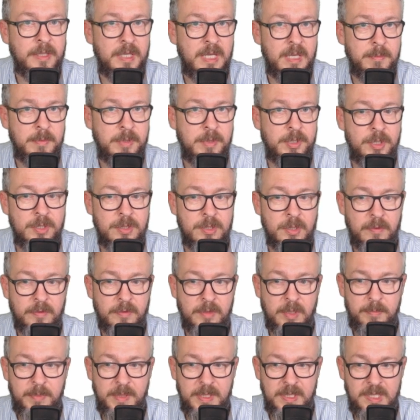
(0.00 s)
the images of
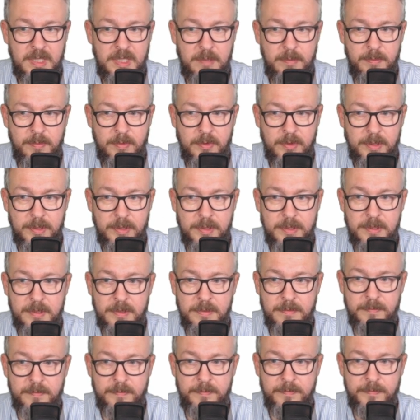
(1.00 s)
the P C B
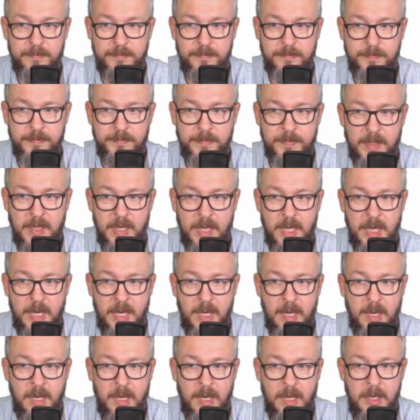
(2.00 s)
boards.
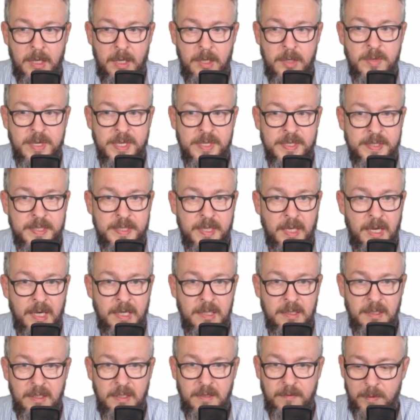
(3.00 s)
You can
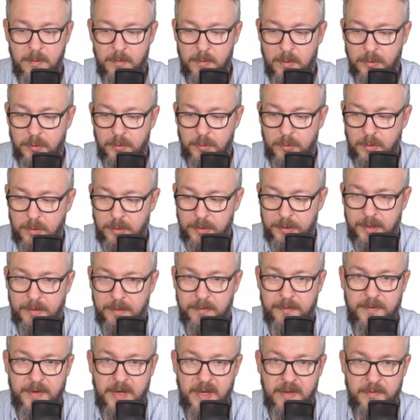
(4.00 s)
select if you want to order
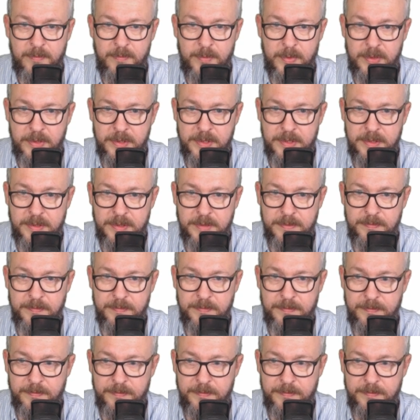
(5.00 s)
five boards,